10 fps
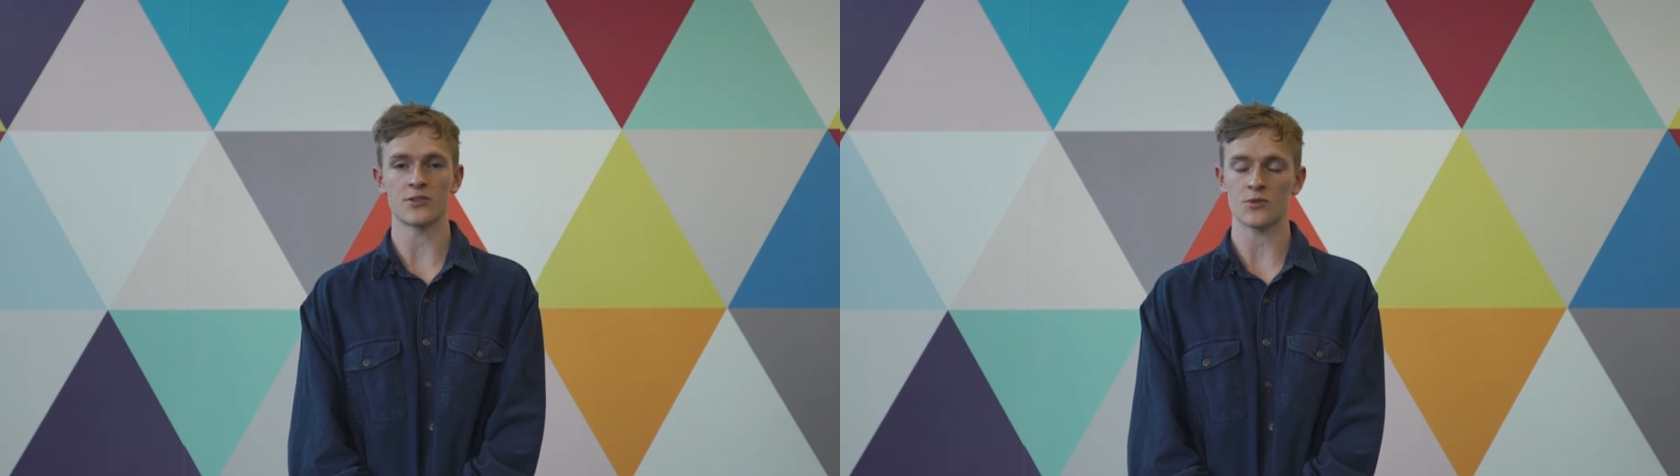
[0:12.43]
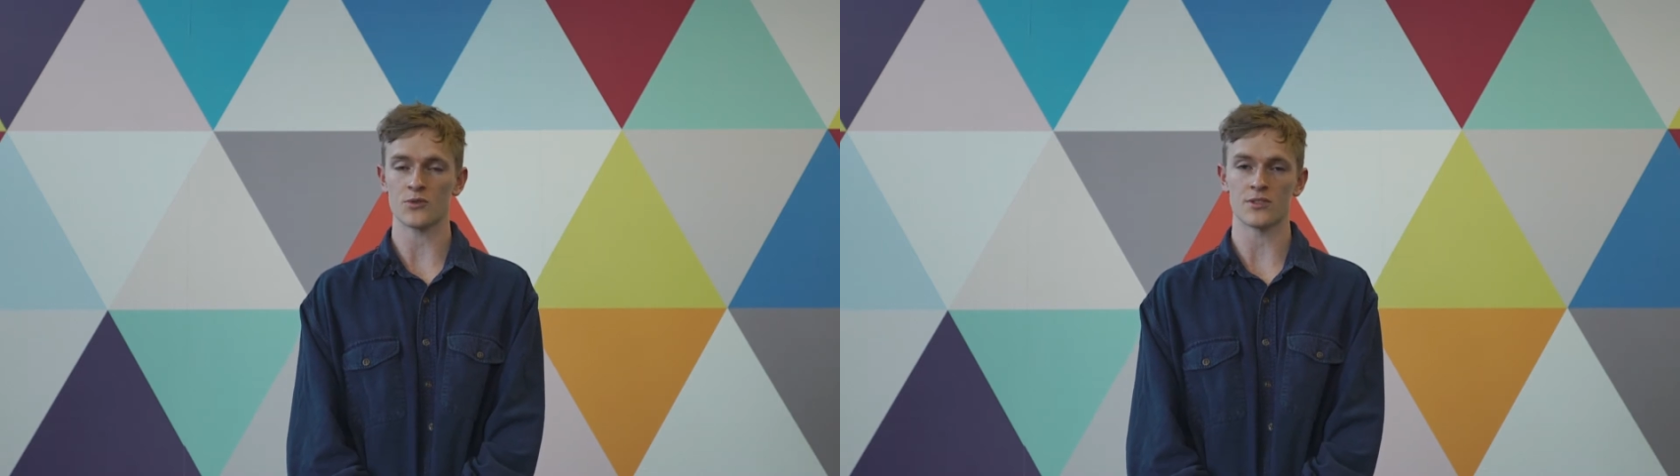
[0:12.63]

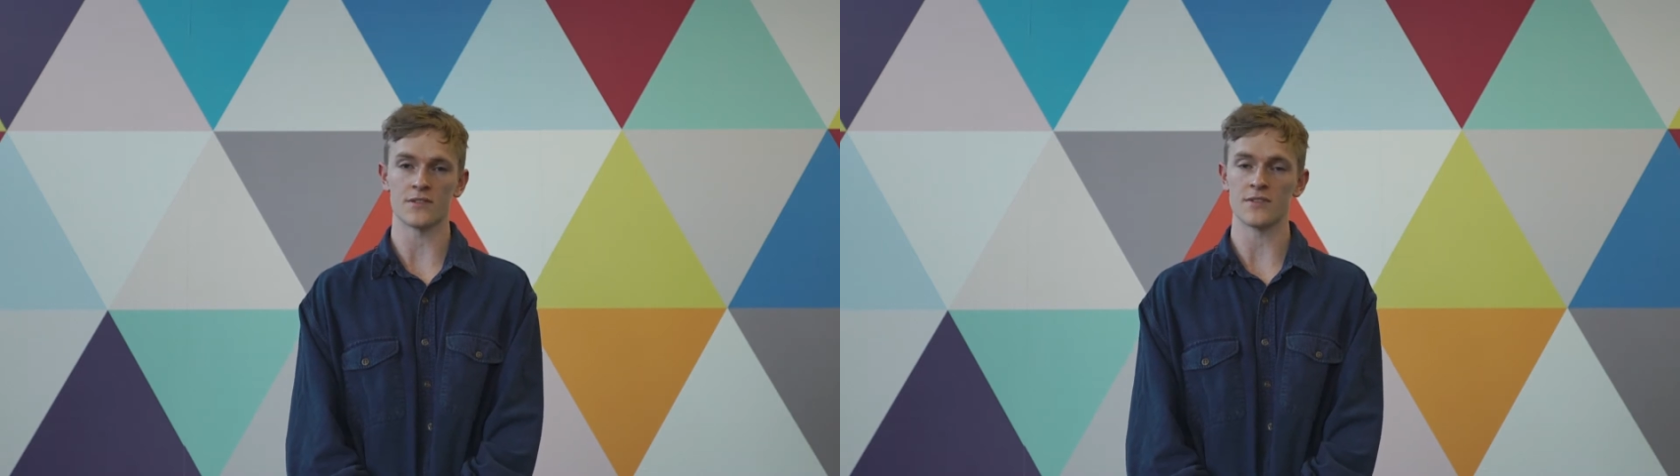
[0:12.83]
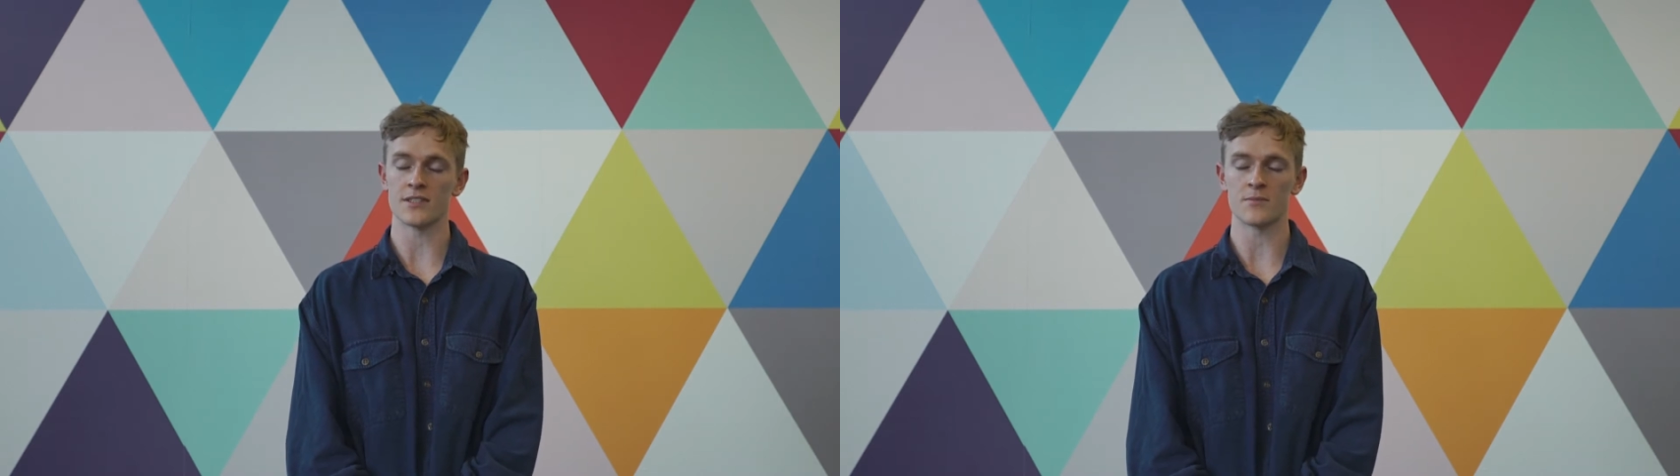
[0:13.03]
causes
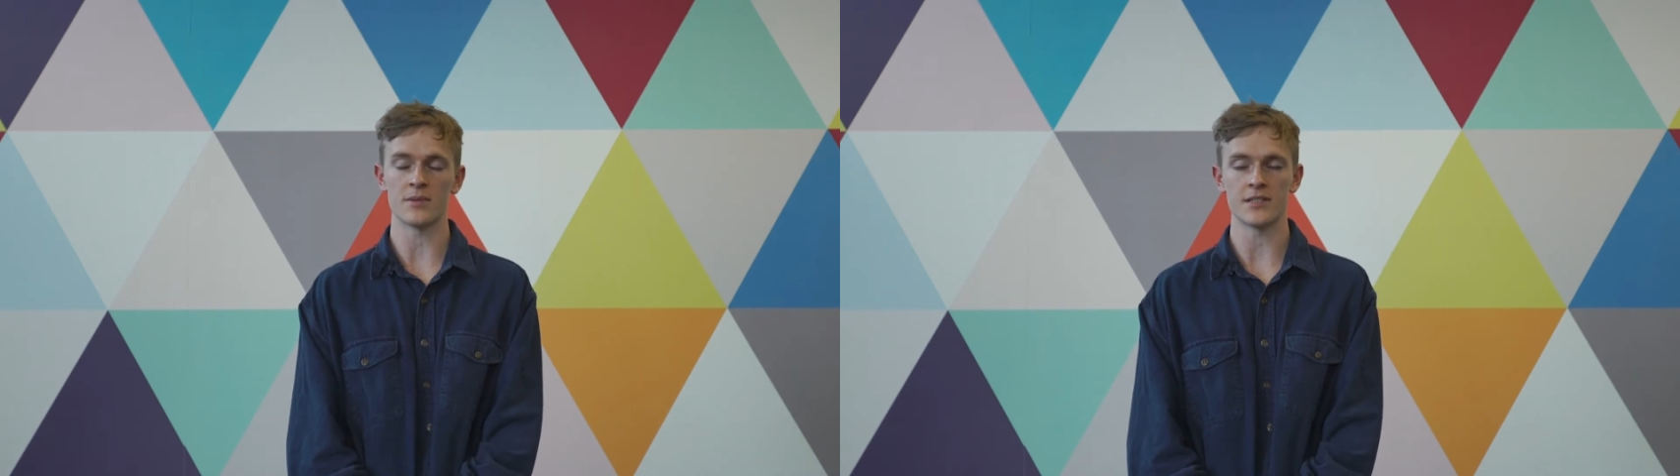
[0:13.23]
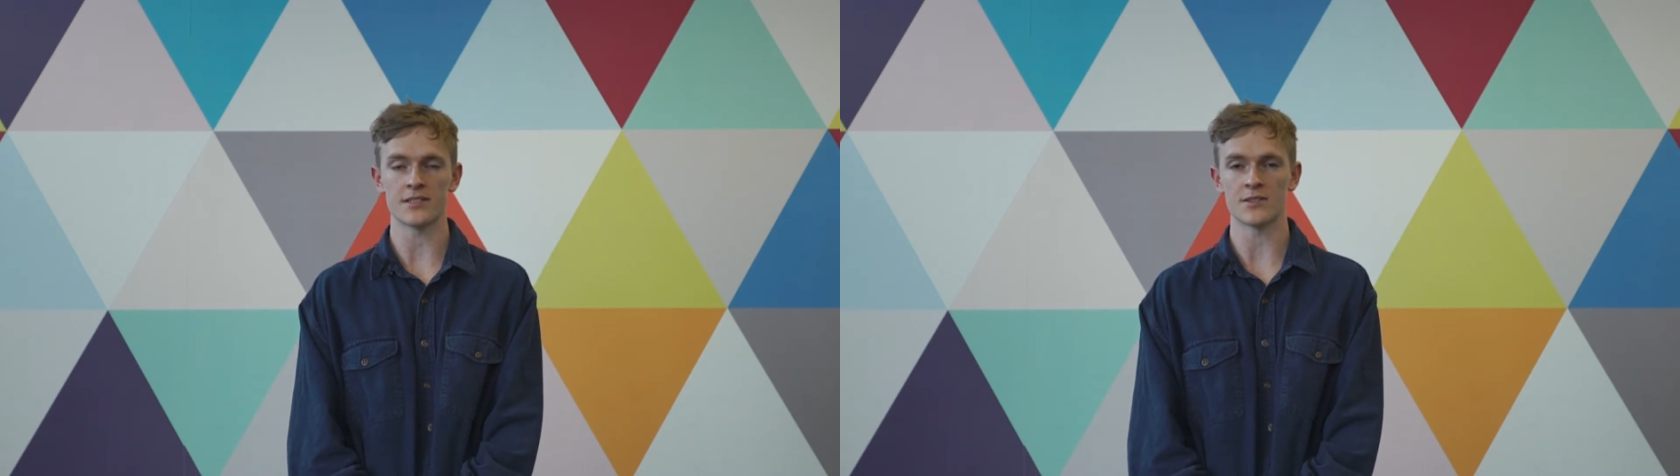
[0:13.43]
of
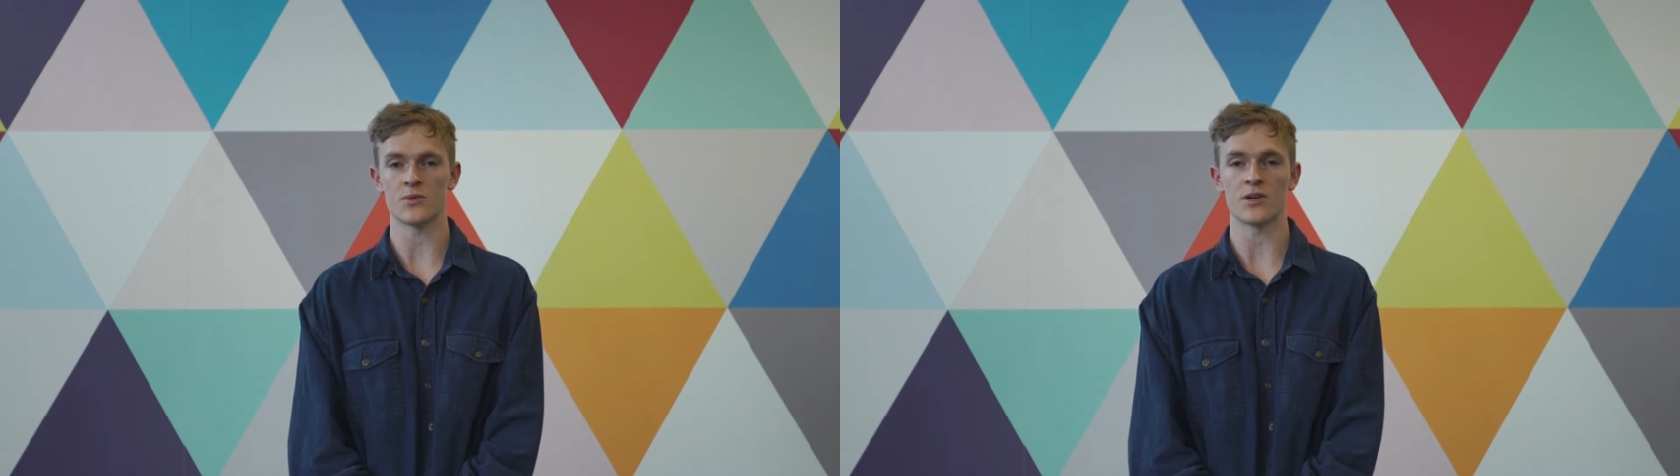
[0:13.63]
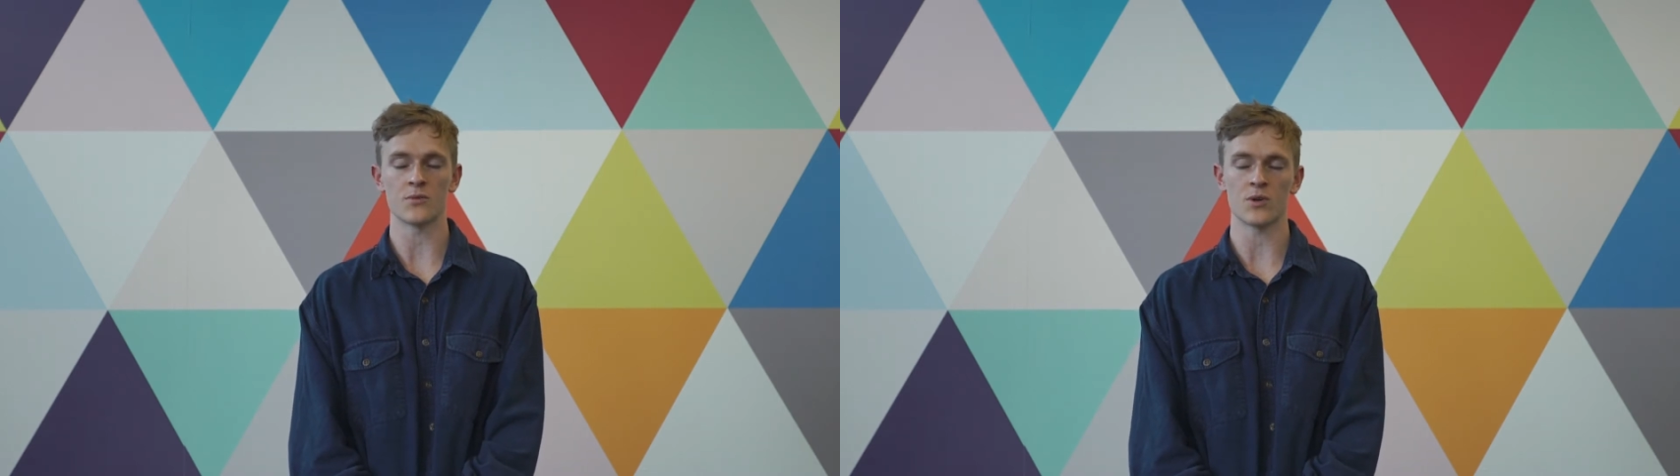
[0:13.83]
disability
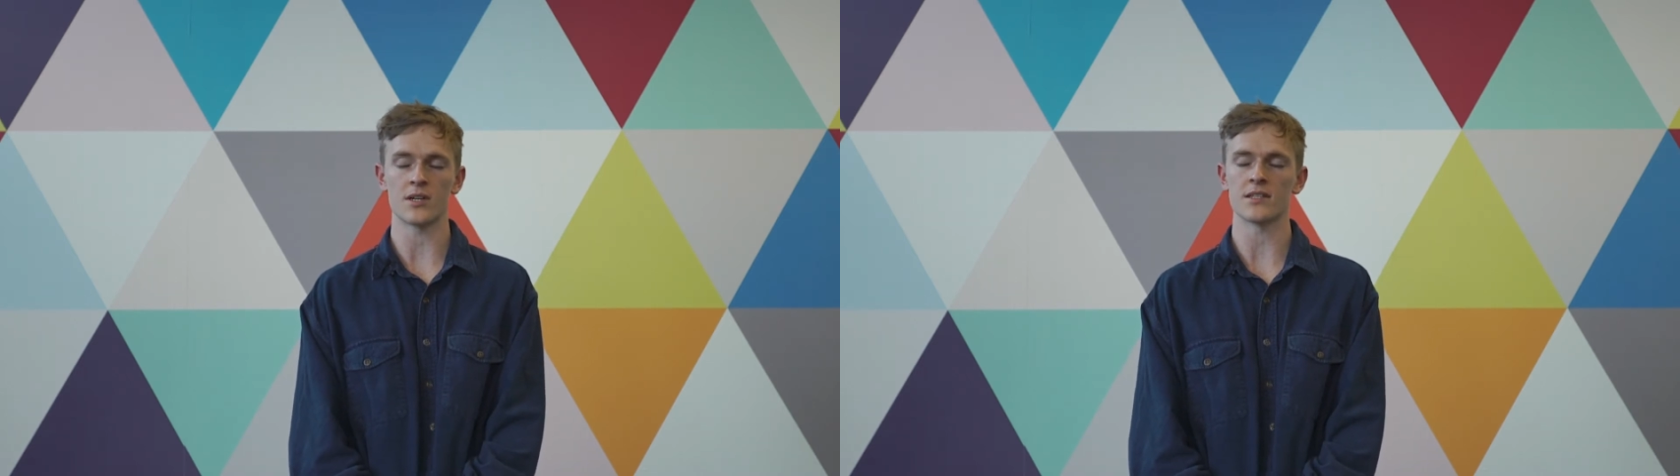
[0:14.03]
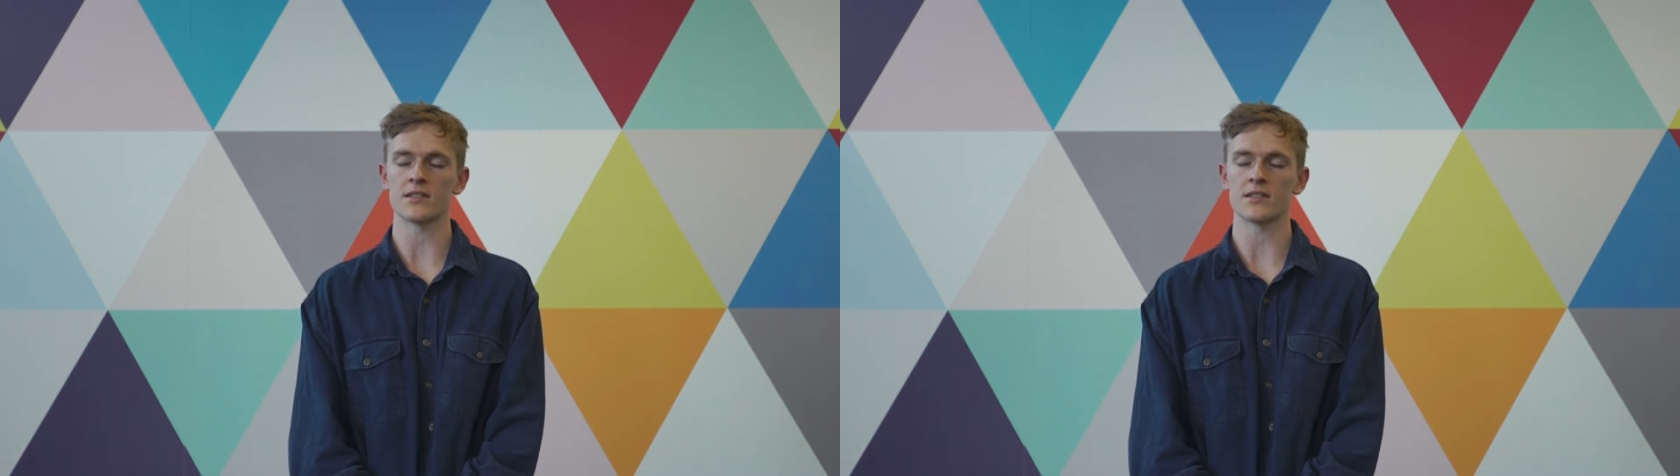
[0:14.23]
worldwide.